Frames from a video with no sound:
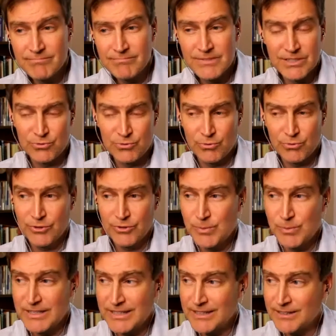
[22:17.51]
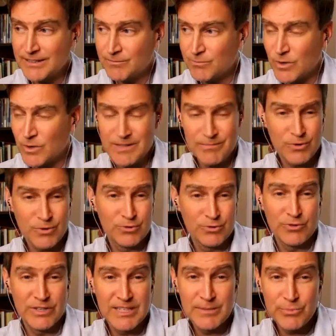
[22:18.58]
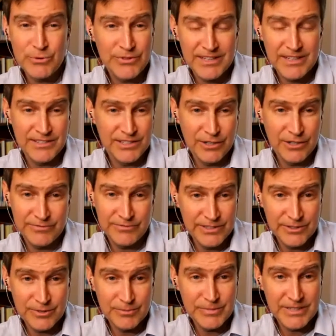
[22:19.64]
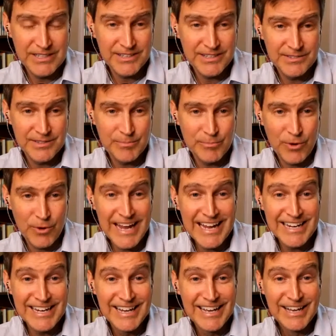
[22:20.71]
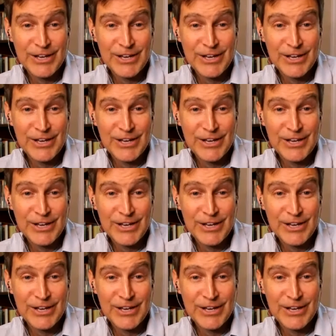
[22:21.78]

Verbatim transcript: disorders being one of the most treatable things in our field because the brain